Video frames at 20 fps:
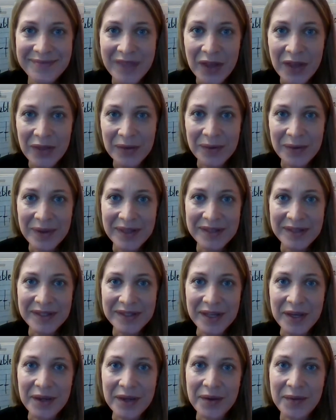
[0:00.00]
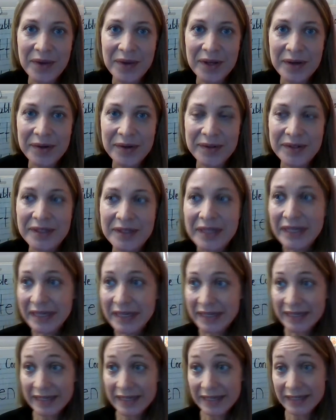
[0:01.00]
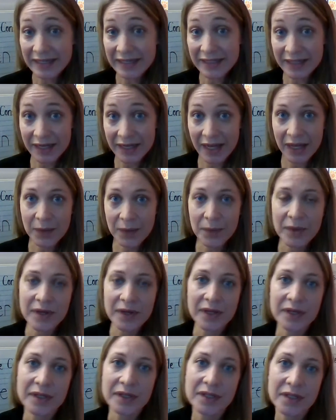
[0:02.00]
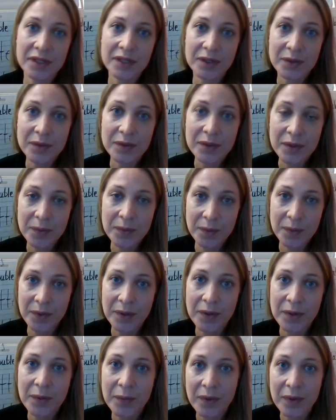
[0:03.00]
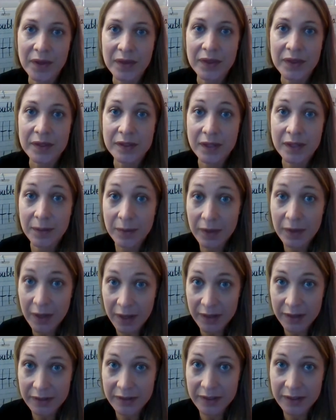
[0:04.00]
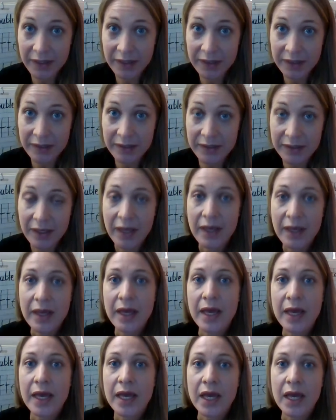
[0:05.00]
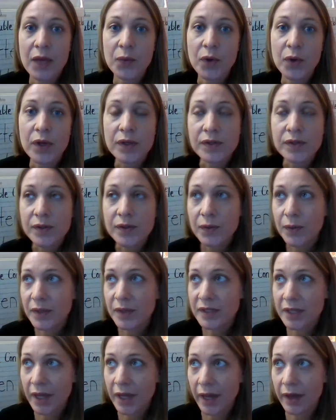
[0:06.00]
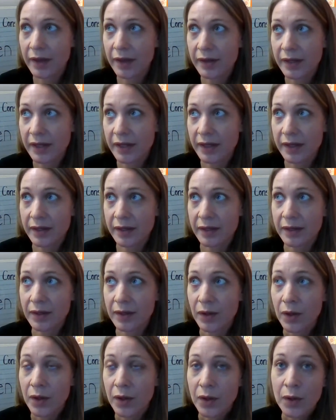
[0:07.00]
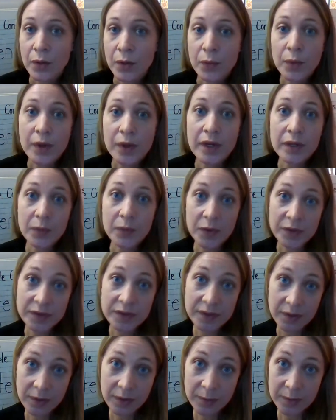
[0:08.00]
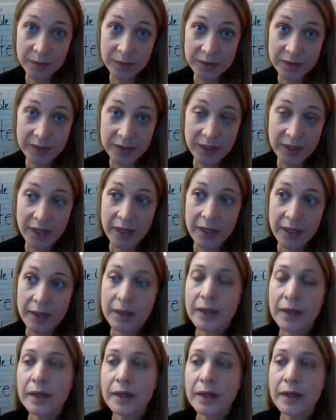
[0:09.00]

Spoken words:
Hello again, second graders. Today we're going to continue to work with double consonants, and we're also going to add in working with syllables today.